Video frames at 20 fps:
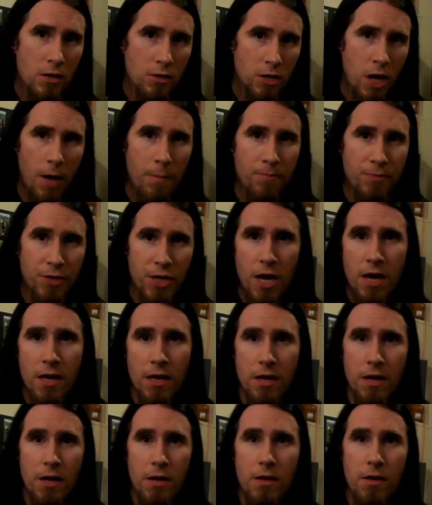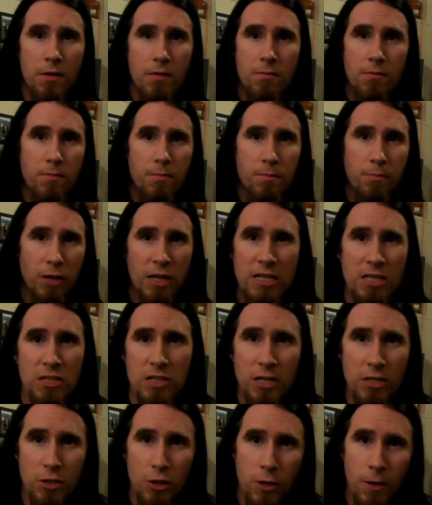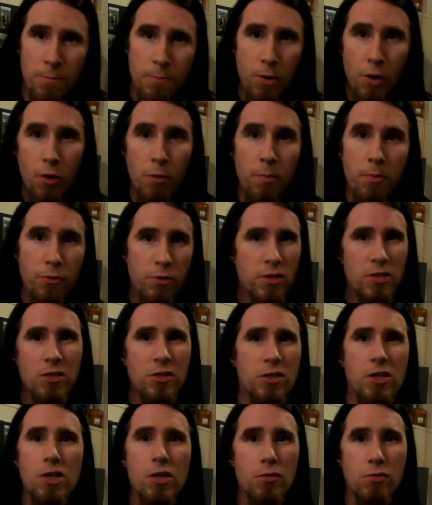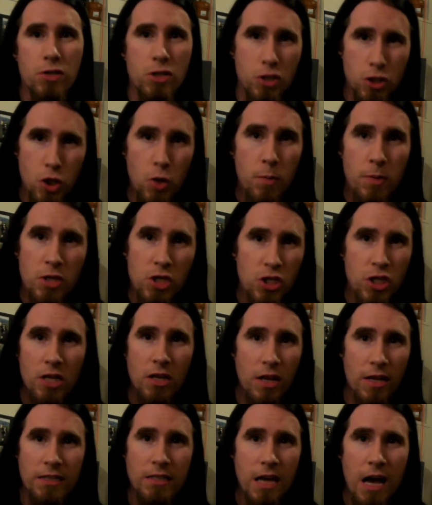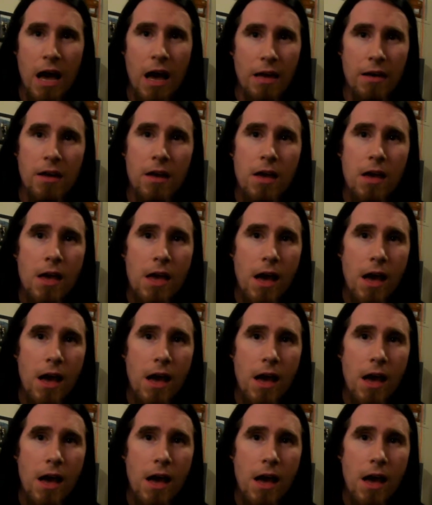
top 10 places I took a poop, or just, you know, stupid shit like that.